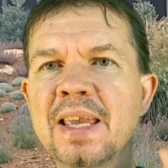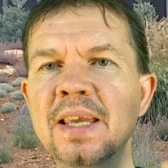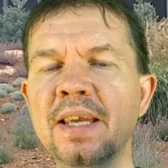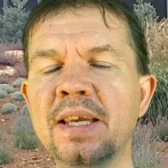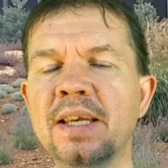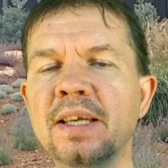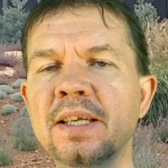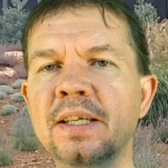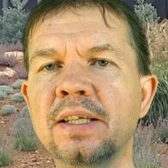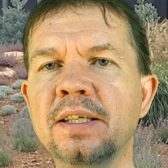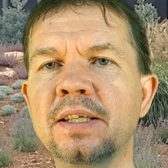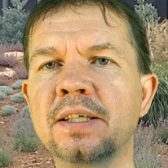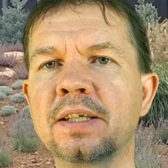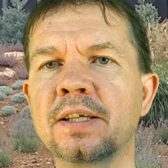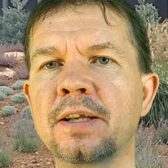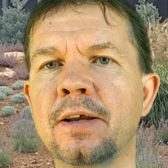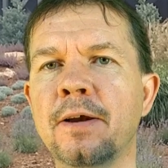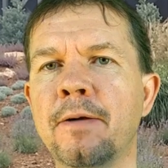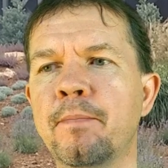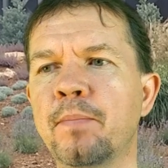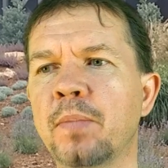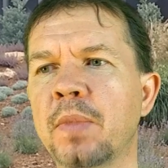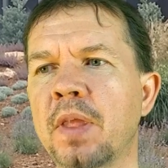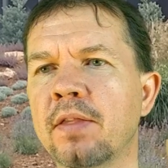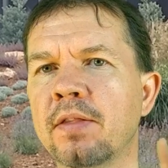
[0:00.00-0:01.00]
is
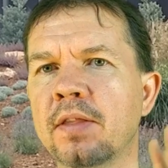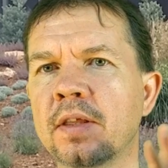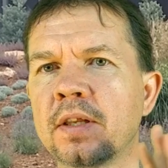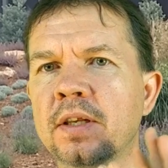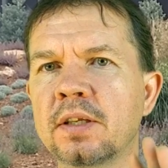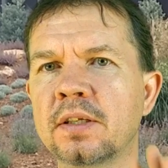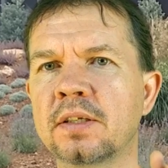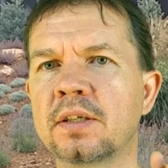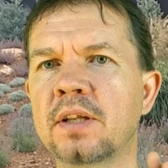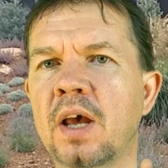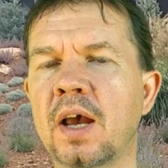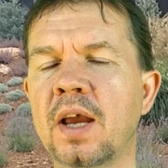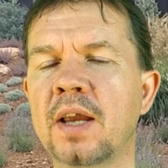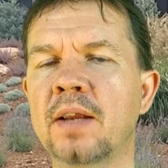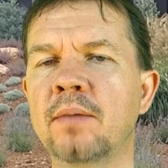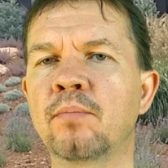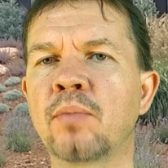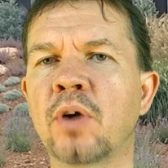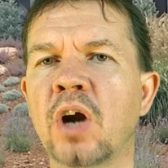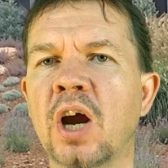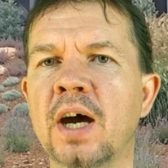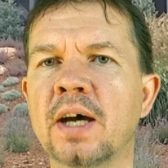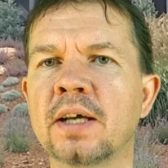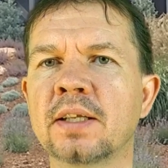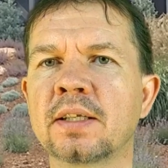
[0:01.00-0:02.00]
the design
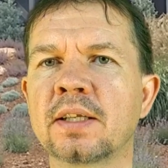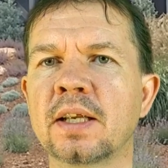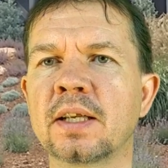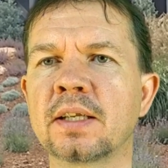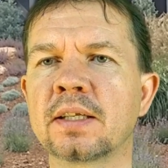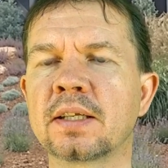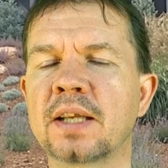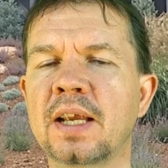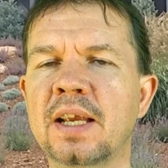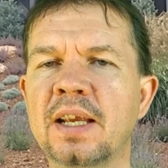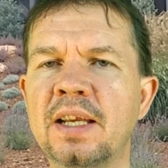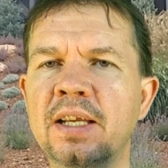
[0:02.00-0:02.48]
process,